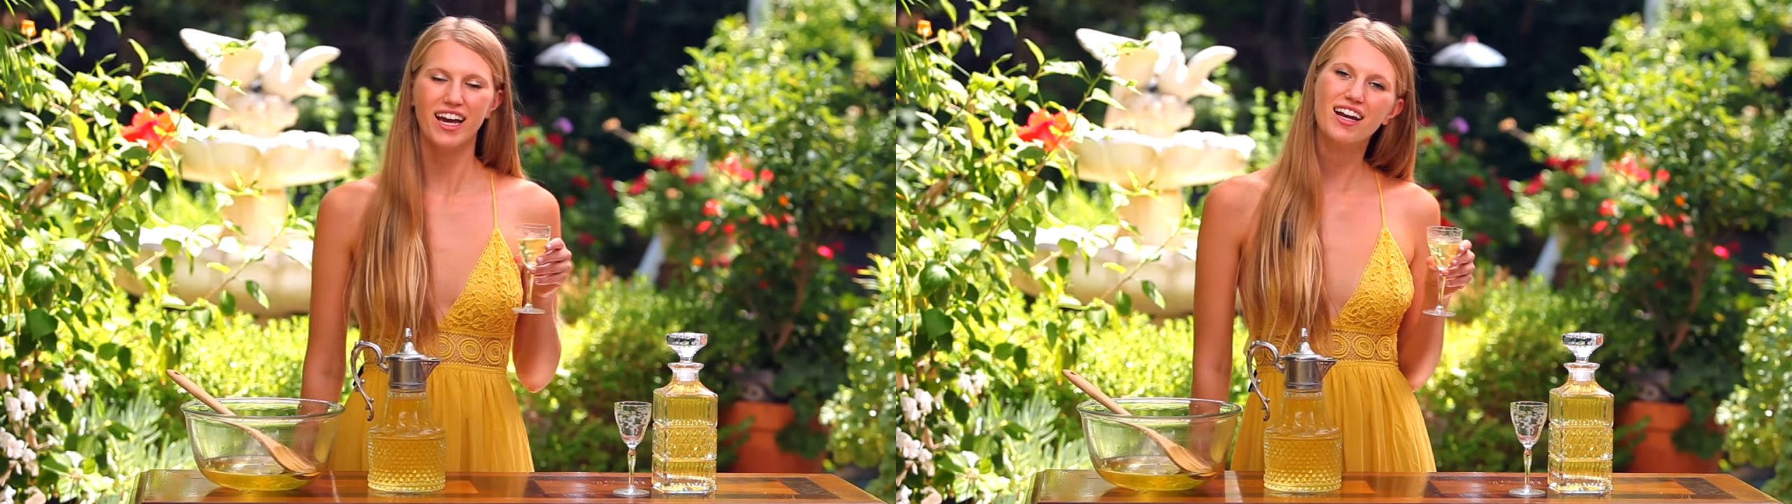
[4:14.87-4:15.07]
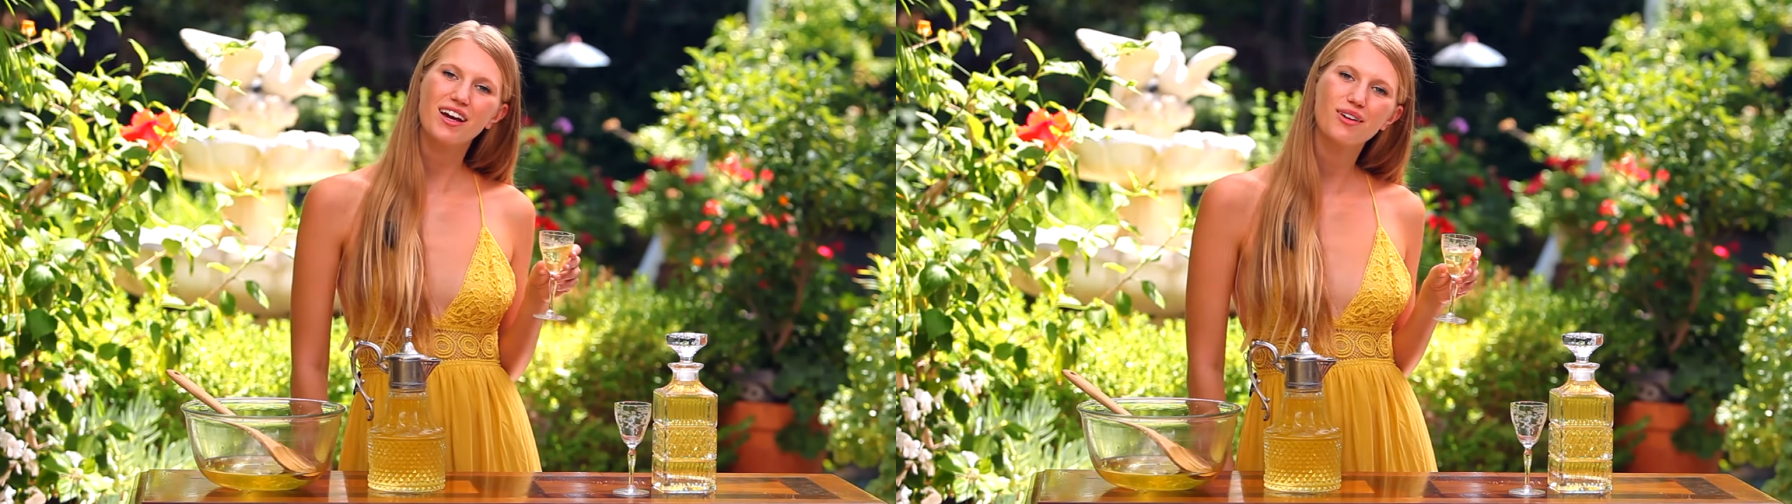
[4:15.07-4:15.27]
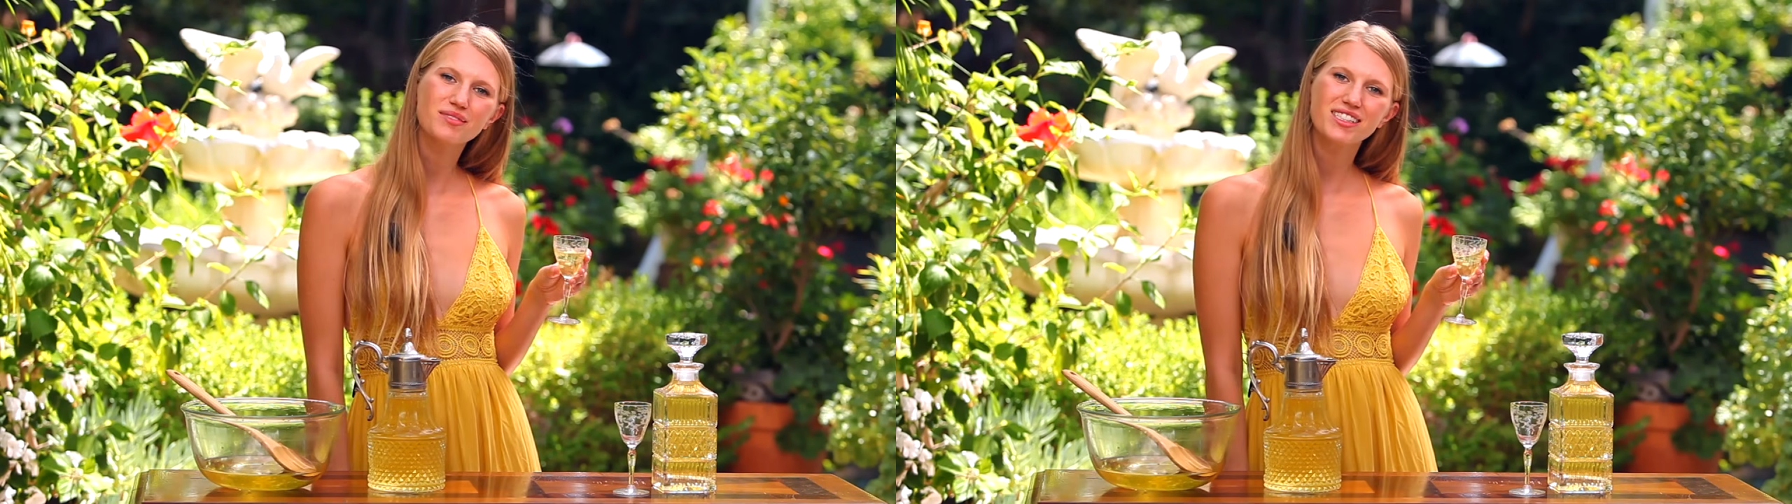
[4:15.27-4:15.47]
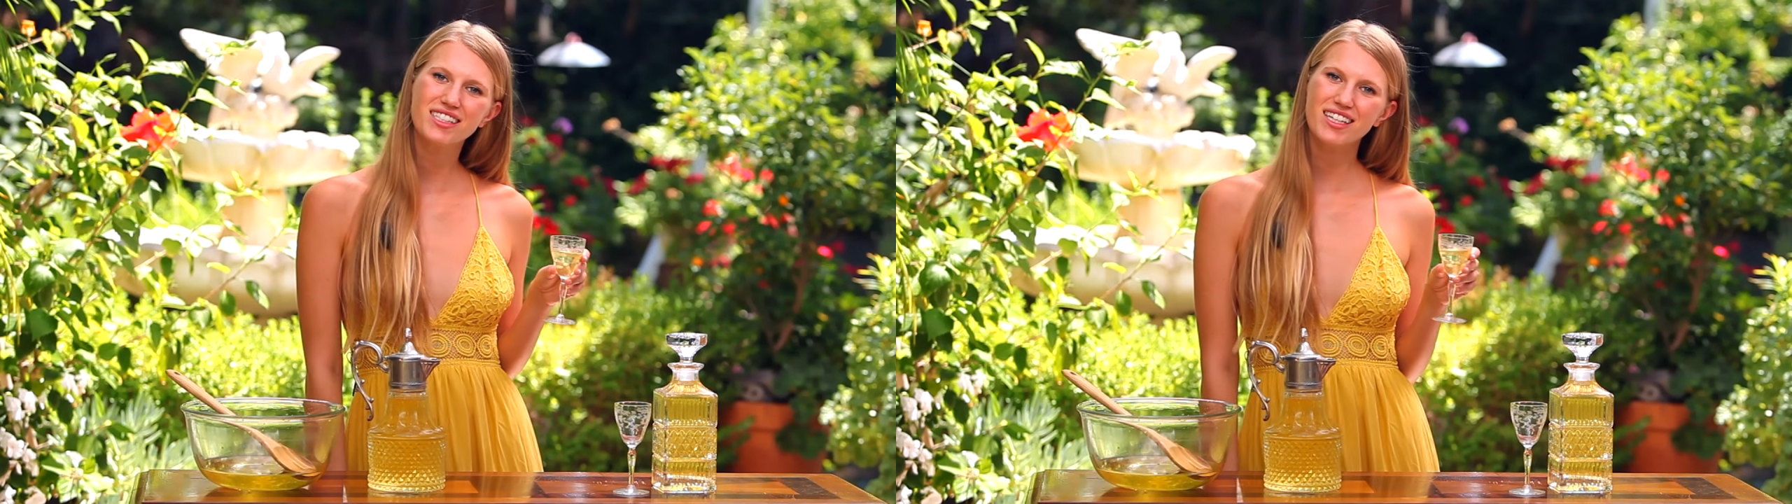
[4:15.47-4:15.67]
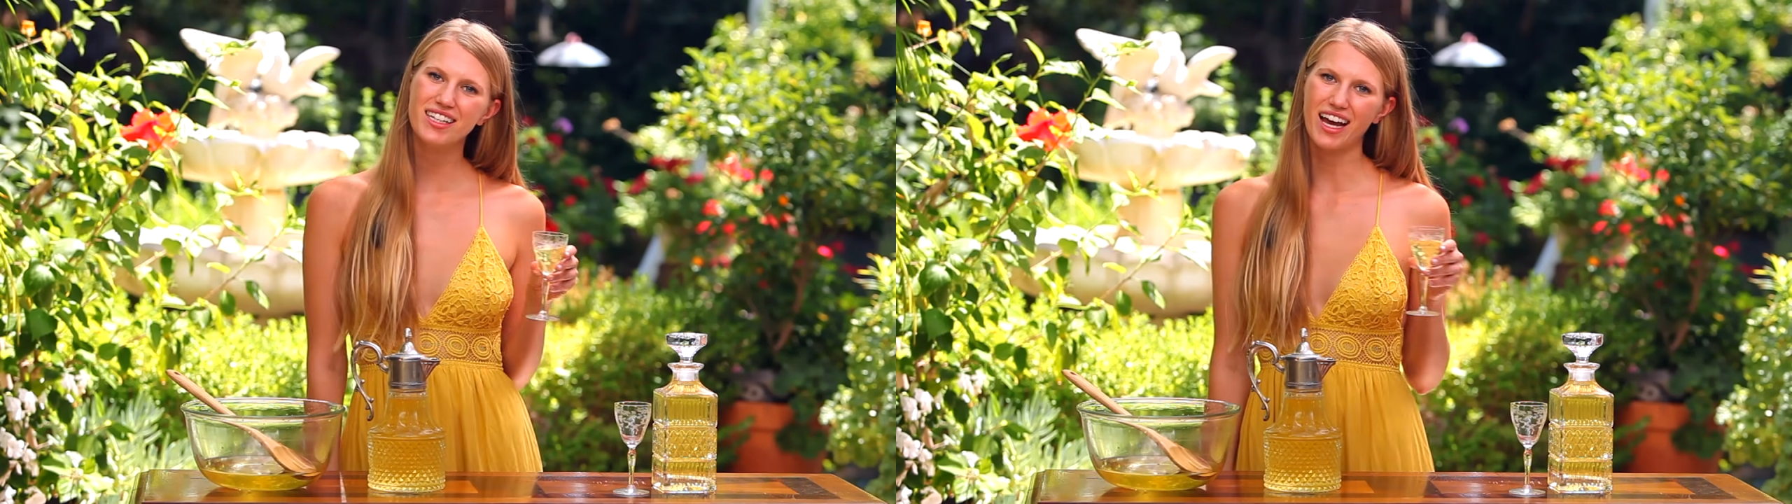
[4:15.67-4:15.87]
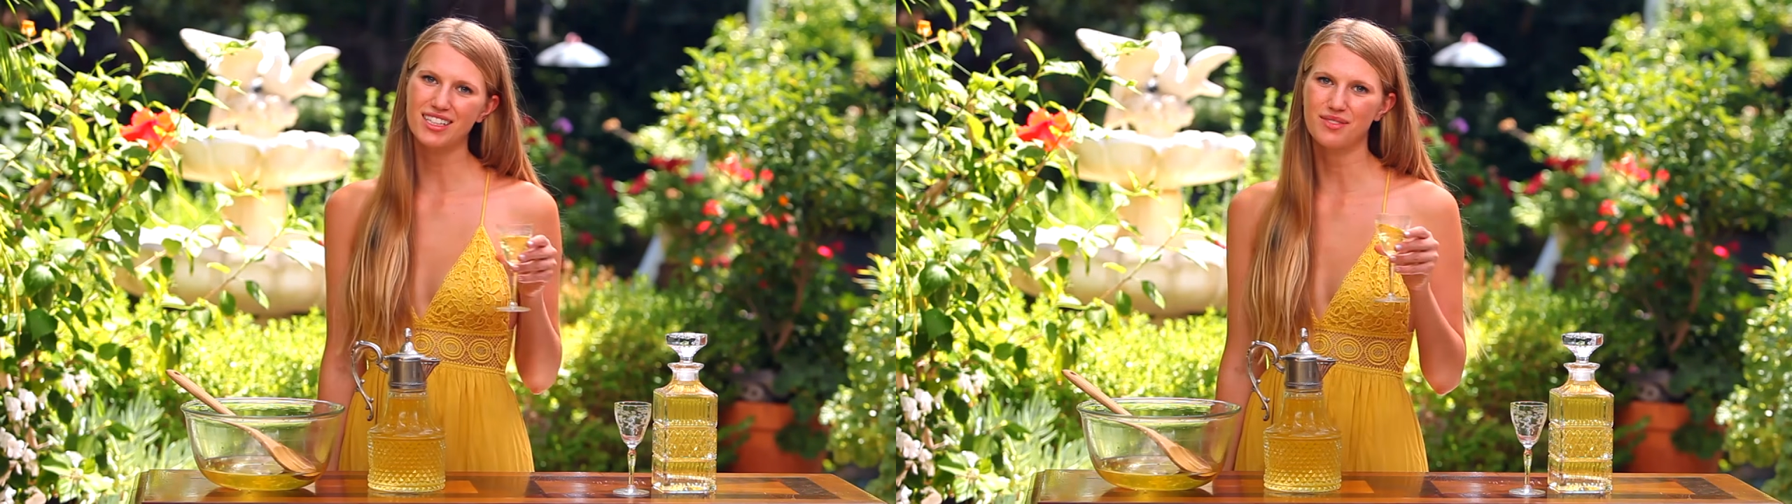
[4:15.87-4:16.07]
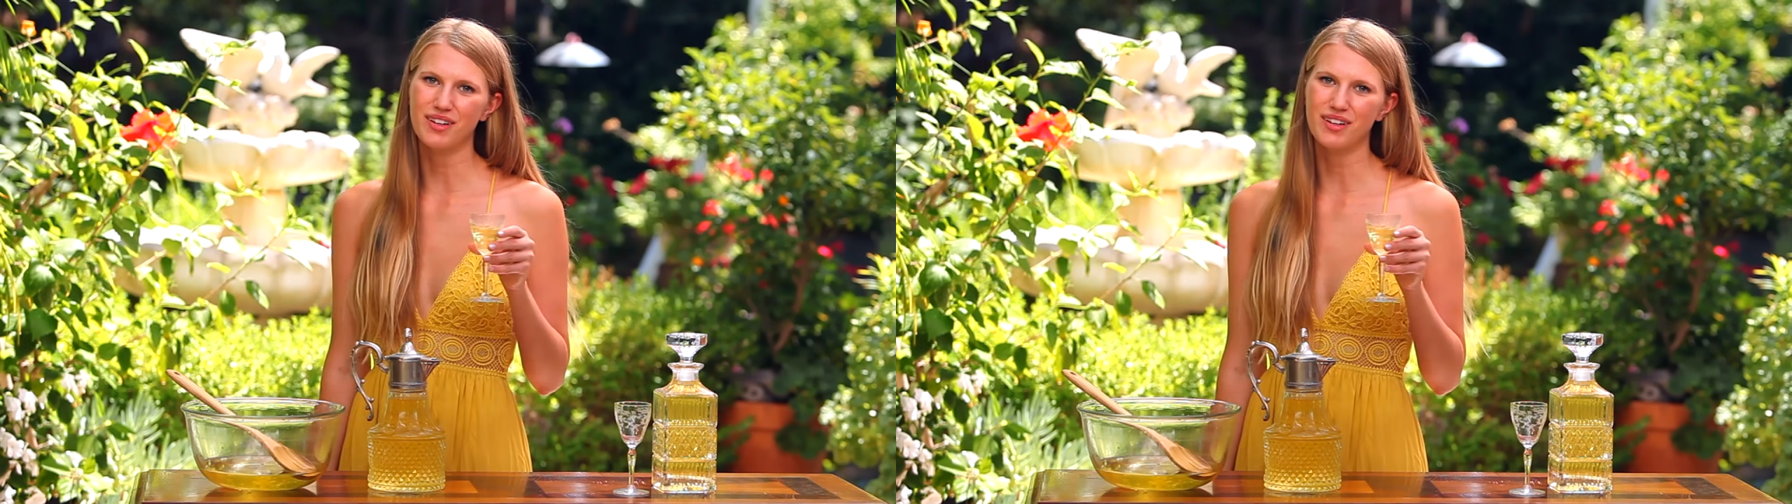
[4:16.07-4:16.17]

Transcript: and I hope to see you next